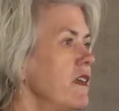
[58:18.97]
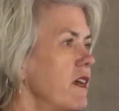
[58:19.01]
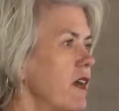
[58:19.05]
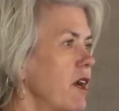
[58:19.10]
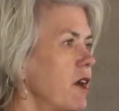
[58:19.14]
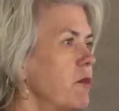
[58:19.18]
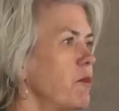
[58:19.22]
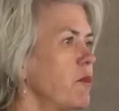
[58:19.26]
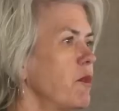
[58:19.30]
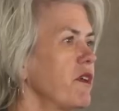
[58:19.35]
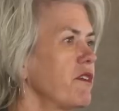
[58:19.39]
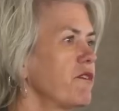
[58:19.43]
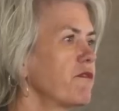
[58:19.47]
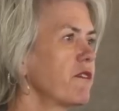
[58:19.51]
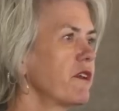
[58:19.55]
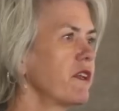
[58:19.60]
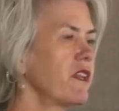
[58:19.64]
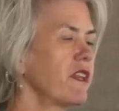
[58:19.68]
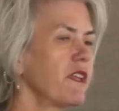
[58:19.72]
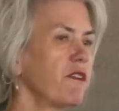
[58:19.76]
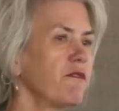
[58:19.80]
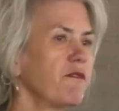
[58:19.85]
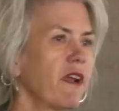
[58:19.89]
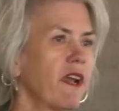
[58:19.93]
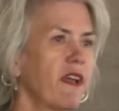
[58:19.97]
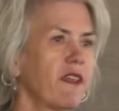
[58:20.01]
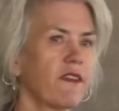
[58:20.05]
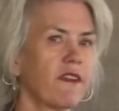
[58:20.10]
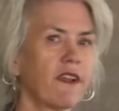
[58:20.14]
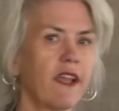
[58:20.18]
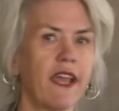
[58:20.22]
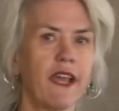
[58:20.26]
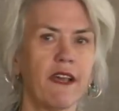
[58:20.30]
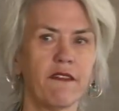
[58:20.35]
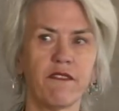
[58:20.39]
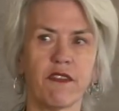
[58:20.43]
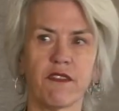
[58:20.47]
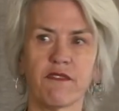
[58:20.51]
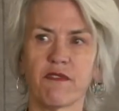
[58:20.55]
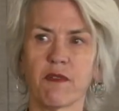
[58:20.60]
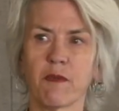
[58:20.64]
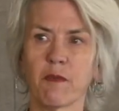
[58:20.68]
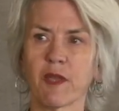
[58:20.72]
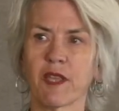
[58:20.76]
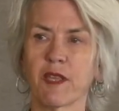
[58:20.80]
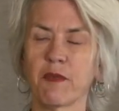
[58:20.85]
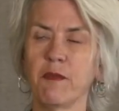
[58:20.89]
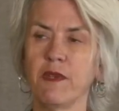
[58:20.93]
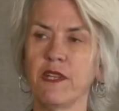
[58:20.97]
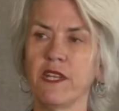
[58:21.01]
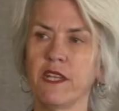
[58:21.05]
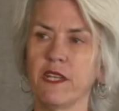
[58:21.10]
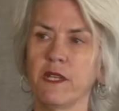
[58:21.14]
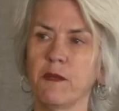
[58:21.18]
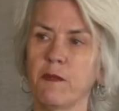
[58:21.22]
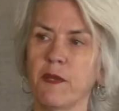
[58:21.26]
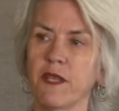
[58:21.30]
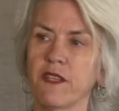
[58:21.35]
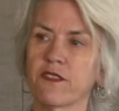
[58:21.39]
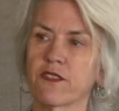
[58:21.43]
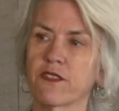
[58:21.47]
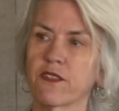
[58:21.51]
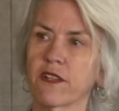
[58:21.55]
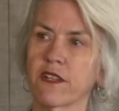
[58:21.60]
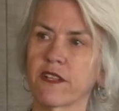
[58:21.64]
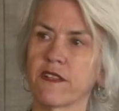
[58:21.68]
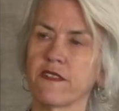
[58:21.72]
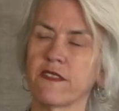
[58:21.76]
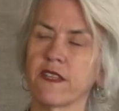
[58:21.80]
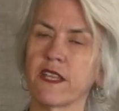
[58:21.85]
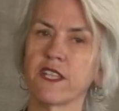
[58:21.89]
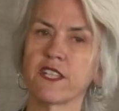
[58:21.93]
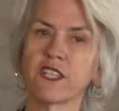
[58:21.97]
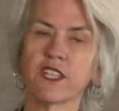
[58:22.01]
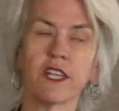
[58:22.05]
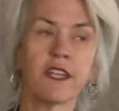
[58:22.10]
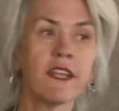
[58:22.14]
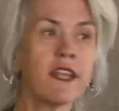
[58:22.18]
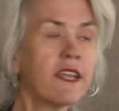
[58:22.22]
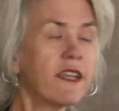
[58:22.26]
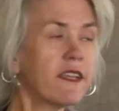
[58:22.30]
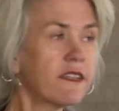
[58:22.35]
Would really rather have it from a community-based organization.